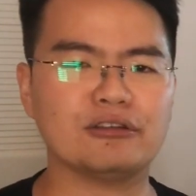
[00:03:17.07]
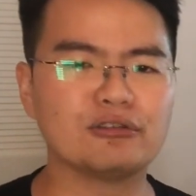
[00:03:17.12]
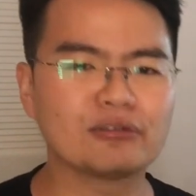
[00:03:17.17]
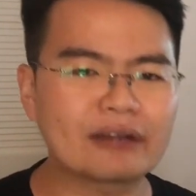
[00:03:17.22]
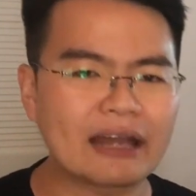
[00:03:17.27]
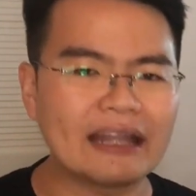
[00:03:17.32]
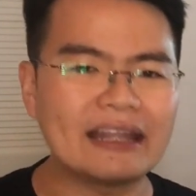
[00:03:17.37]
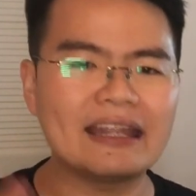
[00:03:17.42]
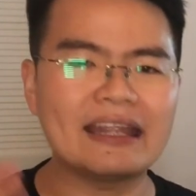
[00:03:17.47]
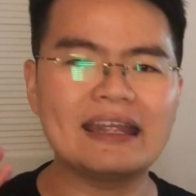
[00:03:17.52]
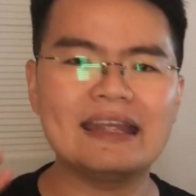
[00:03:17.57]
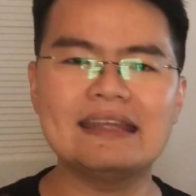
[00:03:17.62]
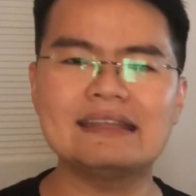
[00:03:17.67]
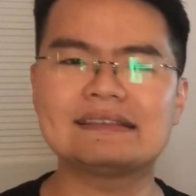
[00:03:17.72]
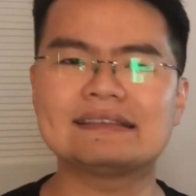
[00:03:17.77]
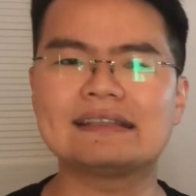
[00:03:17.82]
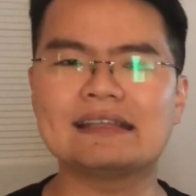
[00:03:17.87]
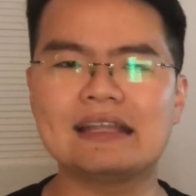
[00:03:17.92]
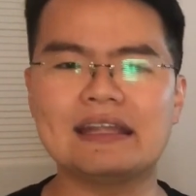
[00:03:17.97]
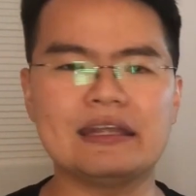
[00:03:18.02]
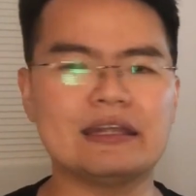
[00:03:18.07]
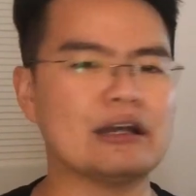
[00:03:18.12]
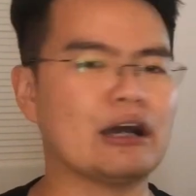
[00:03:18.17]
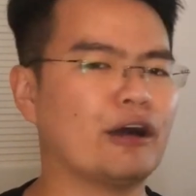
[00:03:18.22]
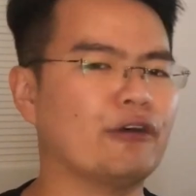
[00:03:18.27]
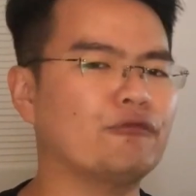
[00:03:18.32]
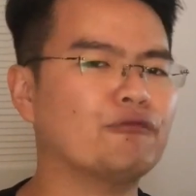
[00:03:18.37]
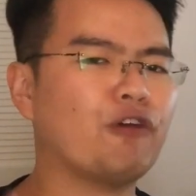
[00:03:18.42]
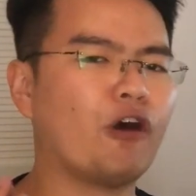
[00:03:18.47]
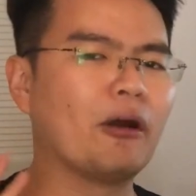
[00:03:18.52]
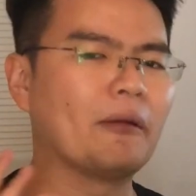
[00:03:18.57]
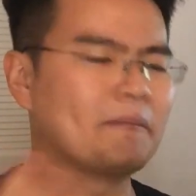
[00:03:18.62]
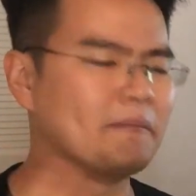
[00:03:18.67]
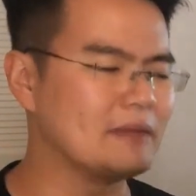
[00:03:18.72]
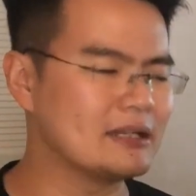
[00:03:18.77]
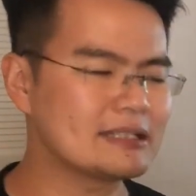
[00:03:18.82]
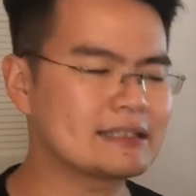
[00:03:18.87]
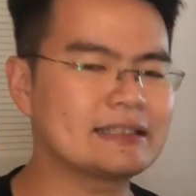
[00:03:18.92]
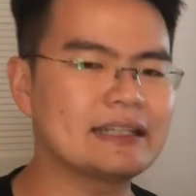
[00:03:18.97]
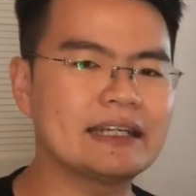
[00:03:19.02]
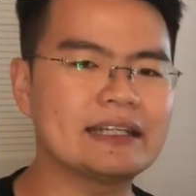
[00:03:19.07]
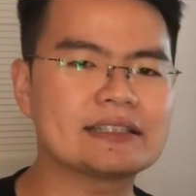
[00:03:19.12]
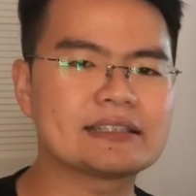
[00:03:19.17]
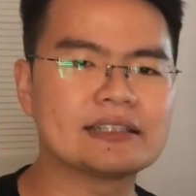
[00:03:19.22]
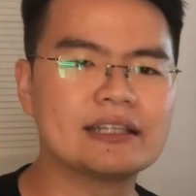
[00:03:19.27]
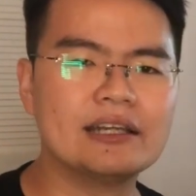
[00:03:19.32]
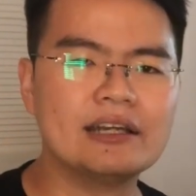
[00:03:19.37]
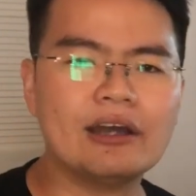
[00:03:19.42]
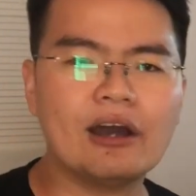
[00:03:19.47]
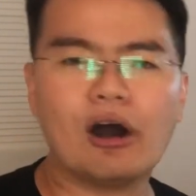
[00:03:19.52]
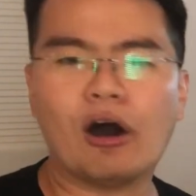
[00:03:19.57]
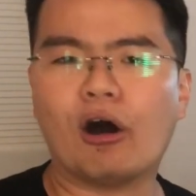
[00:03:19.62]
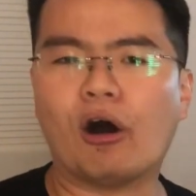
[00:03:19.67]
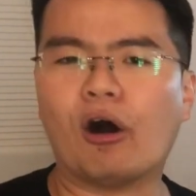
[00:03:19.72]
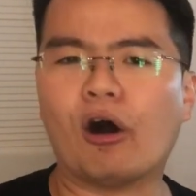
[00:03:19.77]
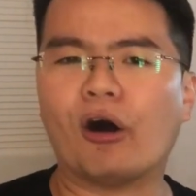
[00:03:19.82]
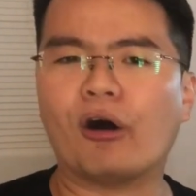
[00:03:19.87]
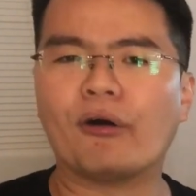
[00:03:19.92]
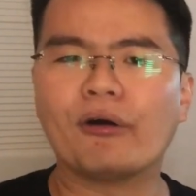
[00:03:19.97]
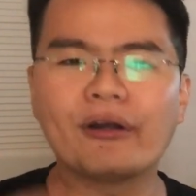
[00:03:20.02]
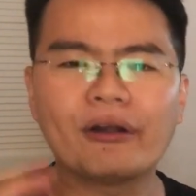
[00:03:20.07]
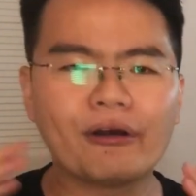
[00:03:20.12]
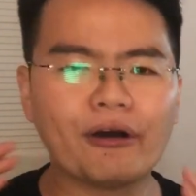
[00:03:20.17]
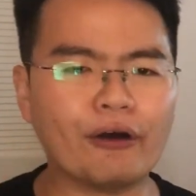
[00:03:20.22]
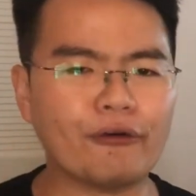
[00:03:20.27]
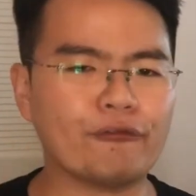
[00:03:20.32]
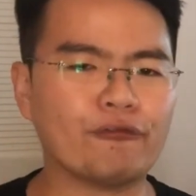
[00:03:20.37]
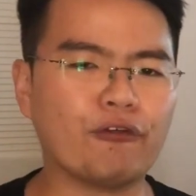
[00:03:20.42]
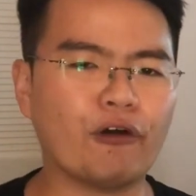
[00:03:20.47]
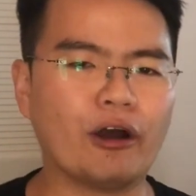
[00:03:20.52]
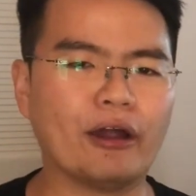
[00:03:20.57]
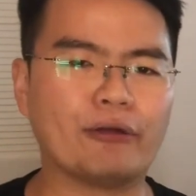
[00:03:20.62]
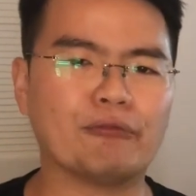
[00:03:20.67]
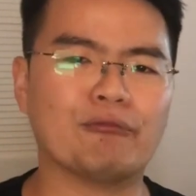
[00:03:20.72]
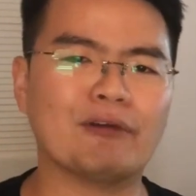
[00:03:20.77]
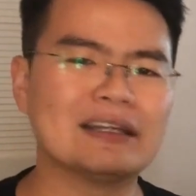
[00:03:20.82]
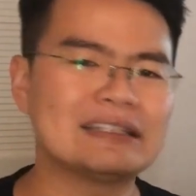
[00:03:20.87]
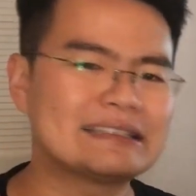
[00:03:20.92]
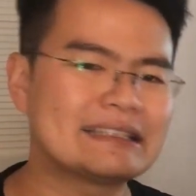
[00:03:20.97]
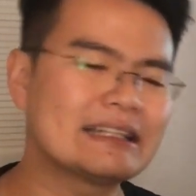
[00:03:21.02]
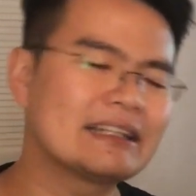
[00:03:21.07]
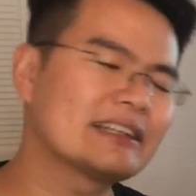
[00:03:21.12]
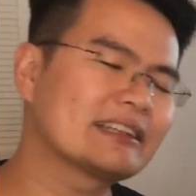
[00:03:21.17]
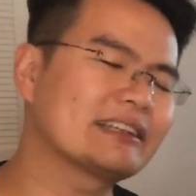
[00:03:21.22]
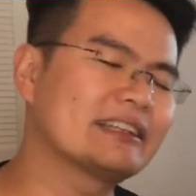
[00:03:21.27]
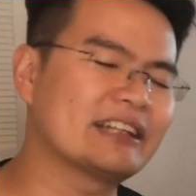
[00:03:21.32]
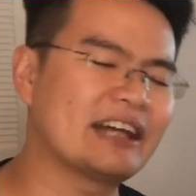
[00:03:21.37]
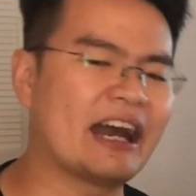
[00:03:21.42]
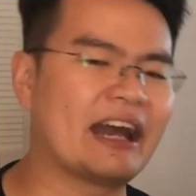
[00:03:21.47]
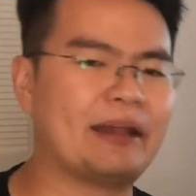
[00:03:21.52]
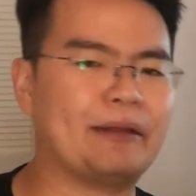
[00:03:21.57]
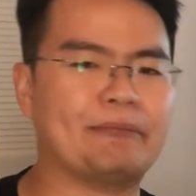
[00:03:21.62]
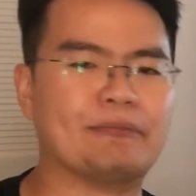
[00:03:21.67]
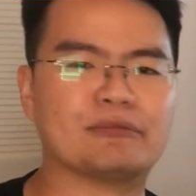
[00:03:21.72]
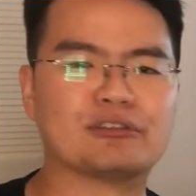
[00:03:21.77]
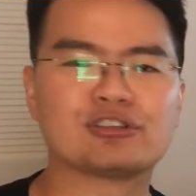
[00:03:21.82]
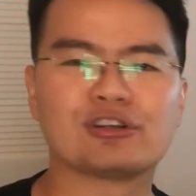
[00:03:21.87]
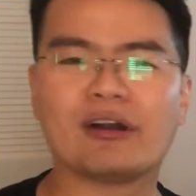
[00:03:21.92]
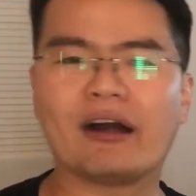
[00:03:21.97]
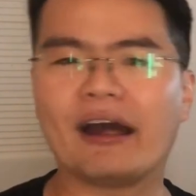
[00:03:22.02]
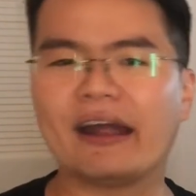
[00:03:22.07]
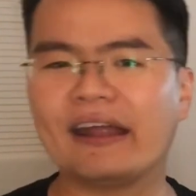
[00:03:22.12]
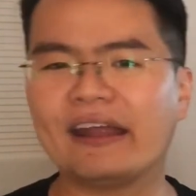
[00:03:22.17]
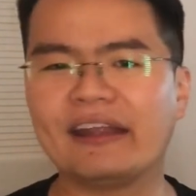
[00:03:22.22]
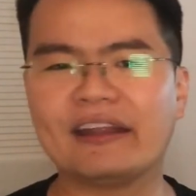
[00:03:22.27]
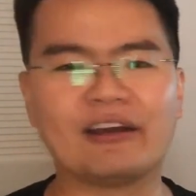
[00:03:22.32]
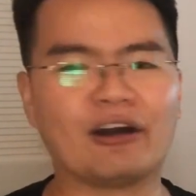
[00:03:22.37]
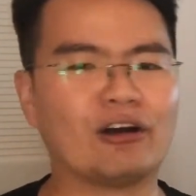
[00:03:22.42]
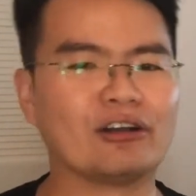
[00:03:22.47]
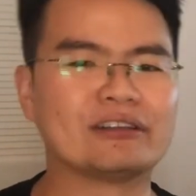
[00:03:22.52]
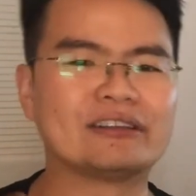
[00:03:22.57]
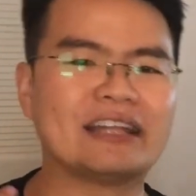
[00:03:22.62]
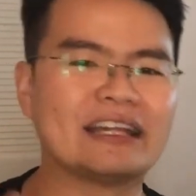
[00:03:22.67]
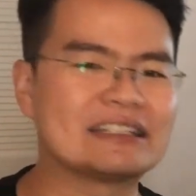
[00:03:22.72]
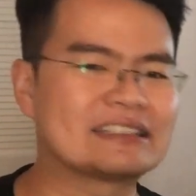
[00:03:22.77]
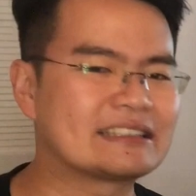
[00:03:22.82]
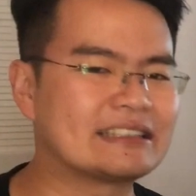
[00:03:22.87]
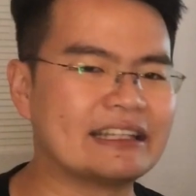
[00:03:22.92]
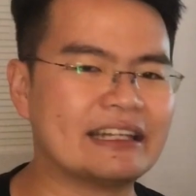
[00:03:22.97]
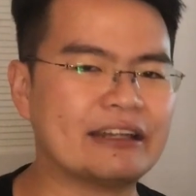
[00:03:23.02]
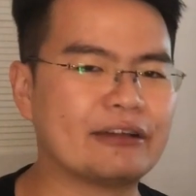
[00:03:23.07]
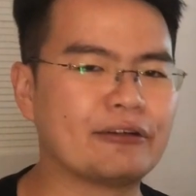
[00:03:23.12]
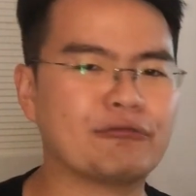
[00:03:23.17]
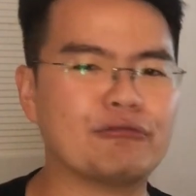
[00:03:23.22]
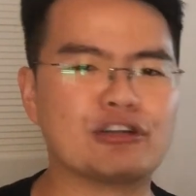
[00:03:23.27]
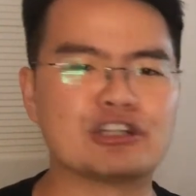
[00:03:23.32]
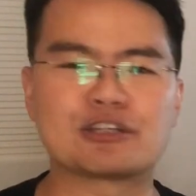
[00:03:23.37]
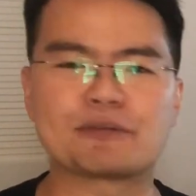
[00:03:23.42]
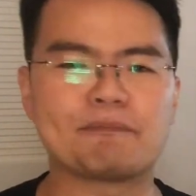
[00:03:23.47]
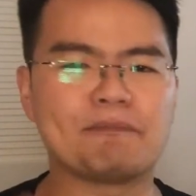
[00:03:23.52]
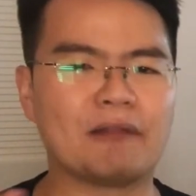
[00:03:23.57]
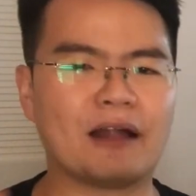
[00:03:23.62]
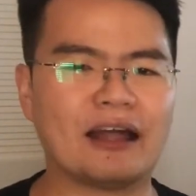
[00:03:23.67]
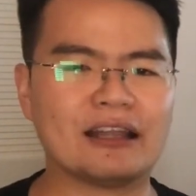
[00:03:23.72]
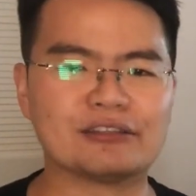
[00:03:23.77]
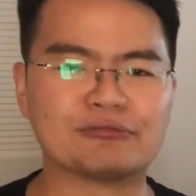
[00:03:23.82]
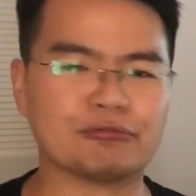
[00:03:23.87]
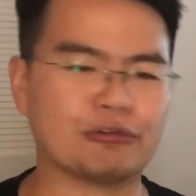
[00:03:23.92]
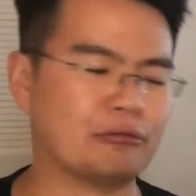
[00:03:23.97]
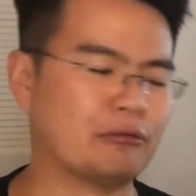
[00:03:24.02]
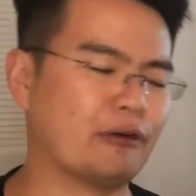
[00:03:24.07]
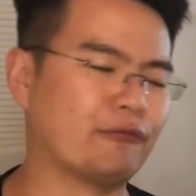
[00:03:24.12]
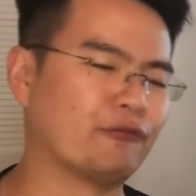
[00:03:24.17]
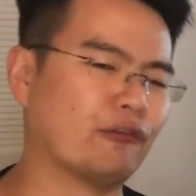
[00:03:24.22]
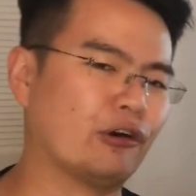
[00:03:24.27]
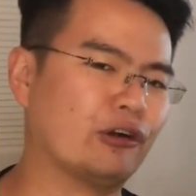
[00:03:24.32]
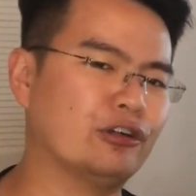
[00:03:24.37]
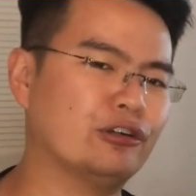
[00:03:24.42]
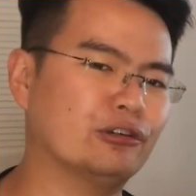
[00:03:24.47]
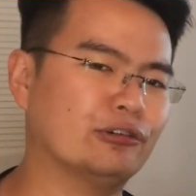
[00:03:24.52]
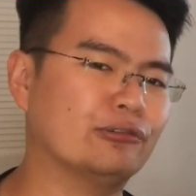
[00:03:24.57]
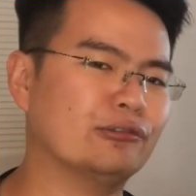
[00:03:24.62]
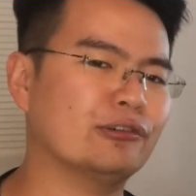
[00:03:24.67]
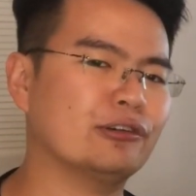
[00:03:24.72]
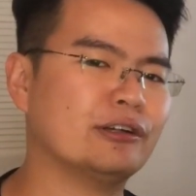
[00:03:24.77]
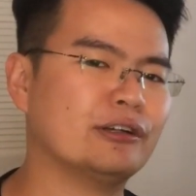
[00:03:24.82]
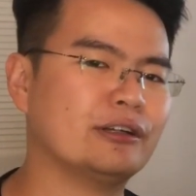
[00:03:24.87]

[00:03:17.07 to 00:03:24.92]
you can easily avoid mistakes or avoid wasting time trying or testing which plants will work for you.